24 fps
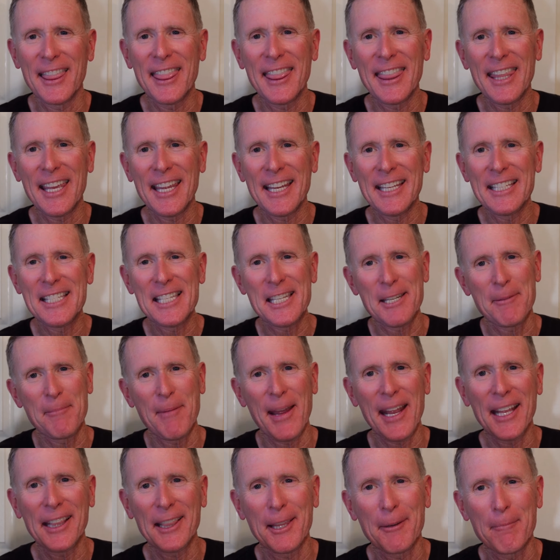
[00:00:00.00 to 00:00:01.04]
things to
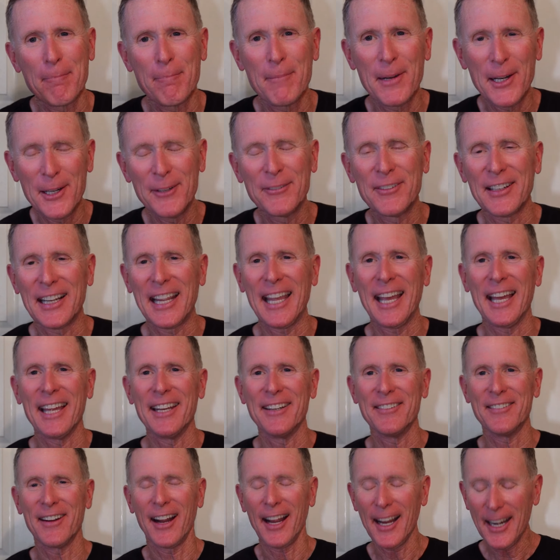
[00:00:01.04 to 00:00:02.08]
make them move
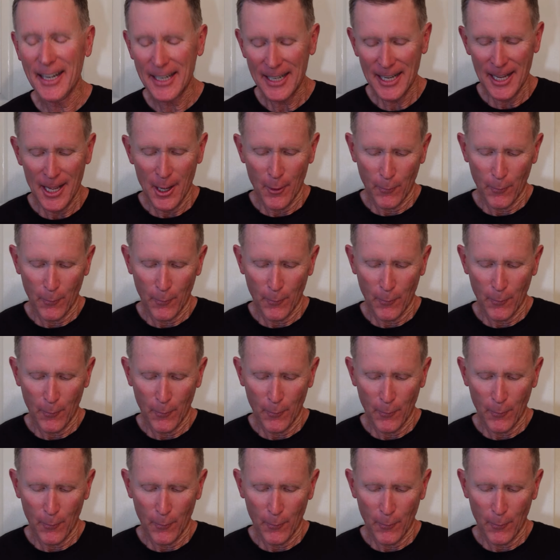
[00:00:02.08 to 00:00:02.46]
again, right?